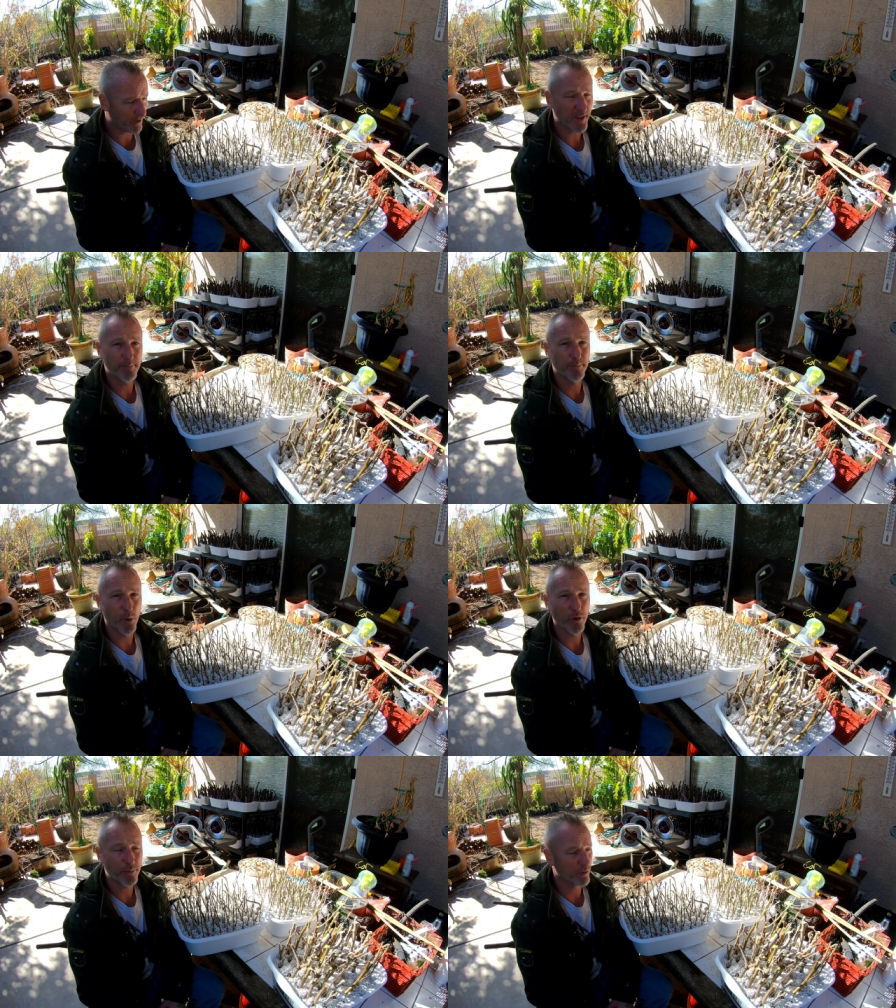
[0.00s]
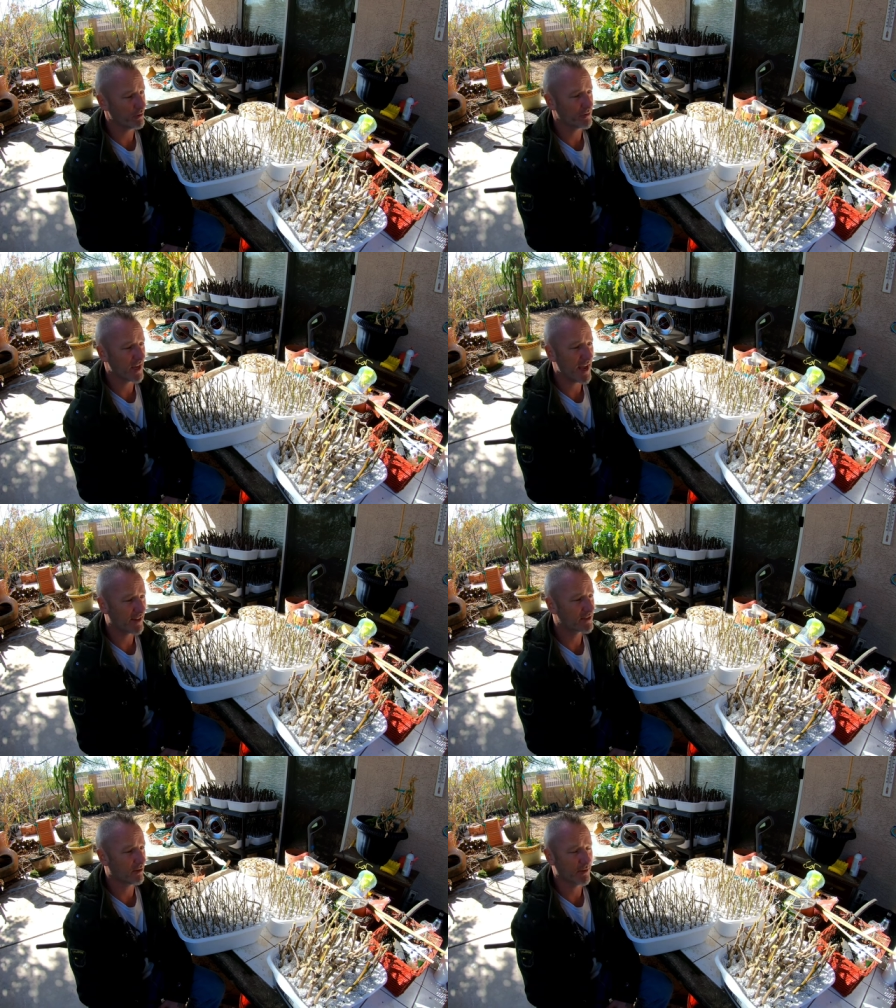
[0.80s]
But they both produce
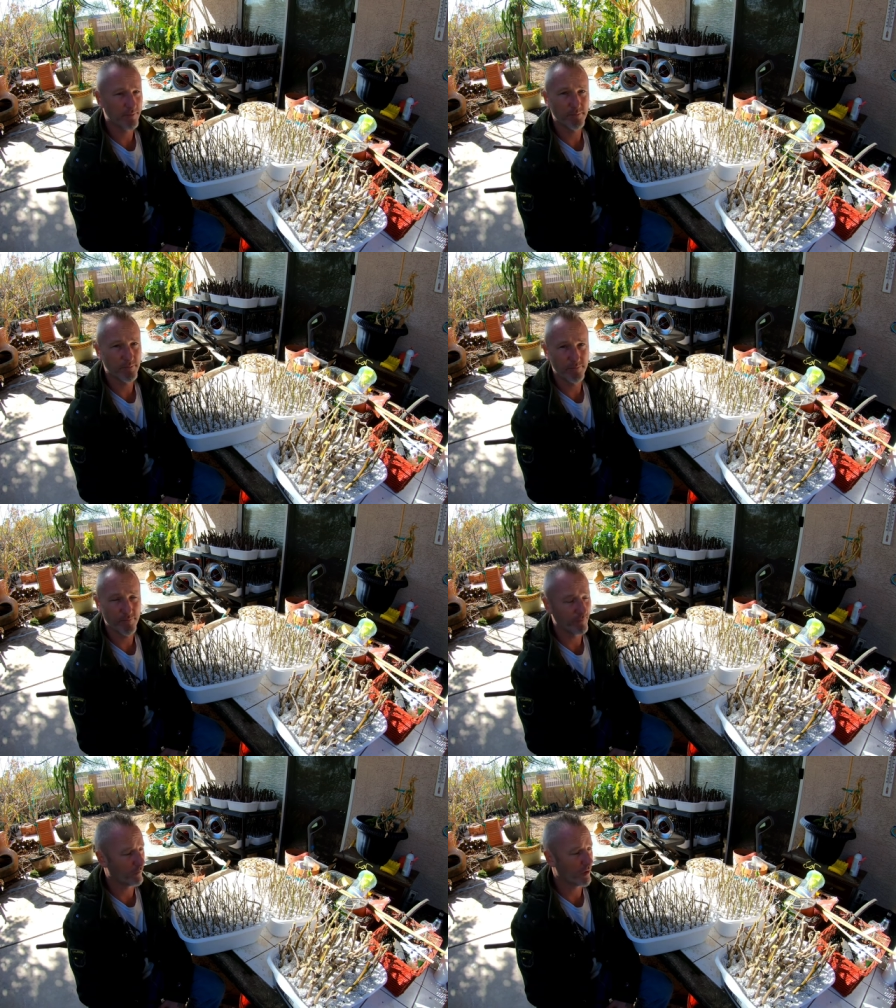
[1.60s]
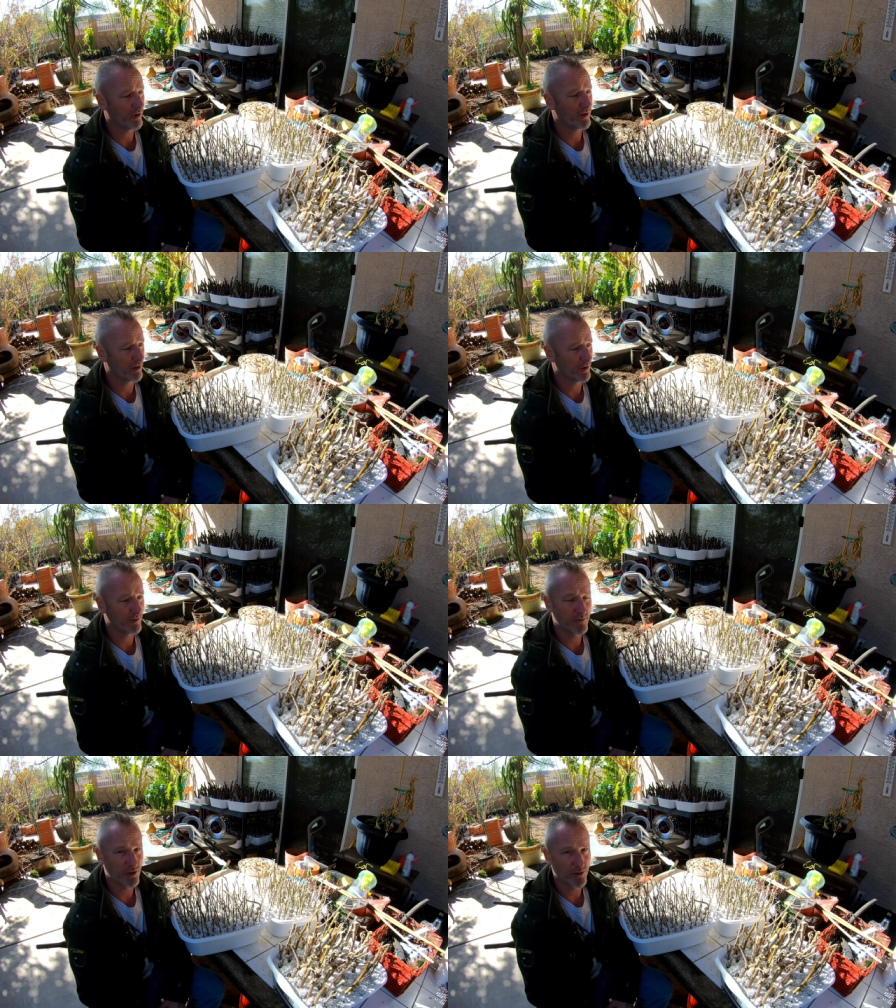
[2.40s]
excellent, really
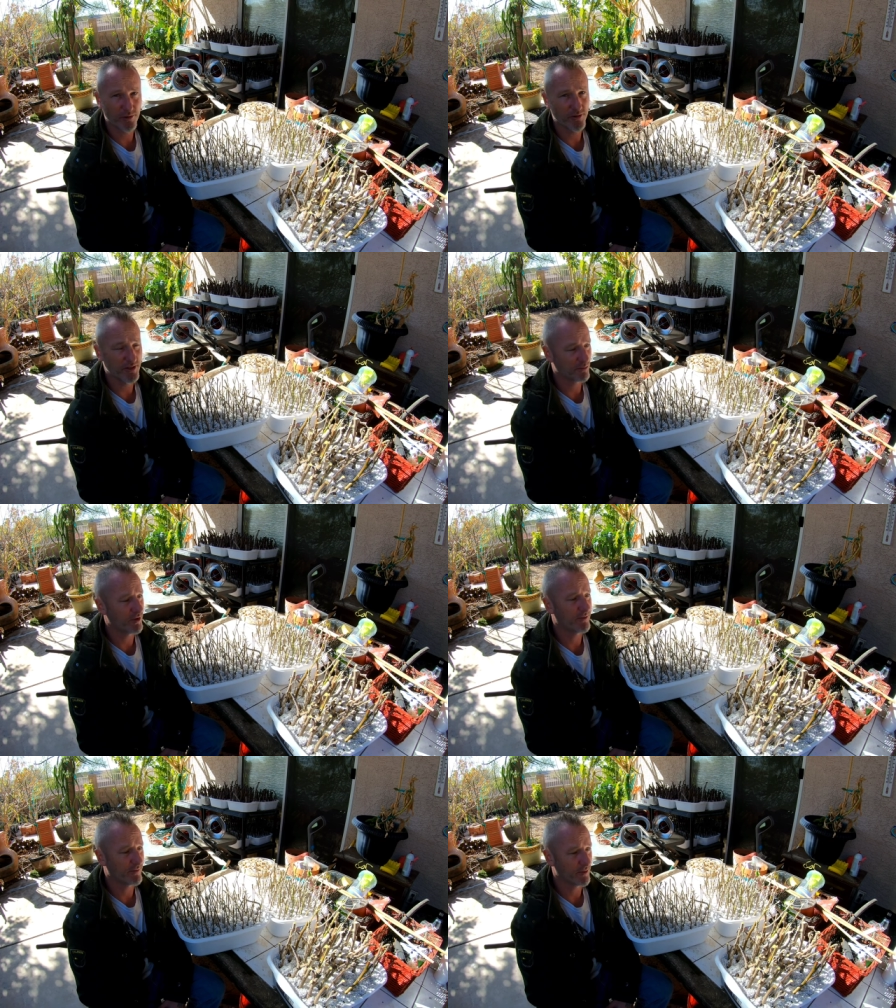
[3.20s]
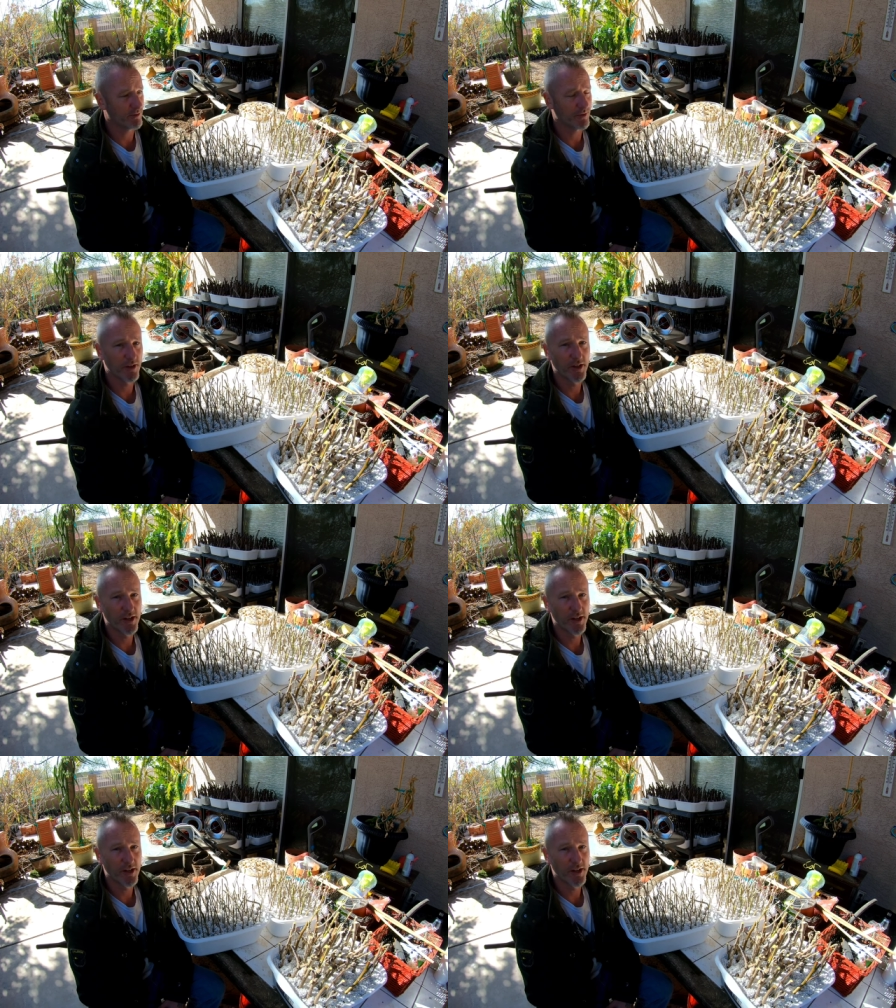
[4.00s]
good, sugary sweet fruit.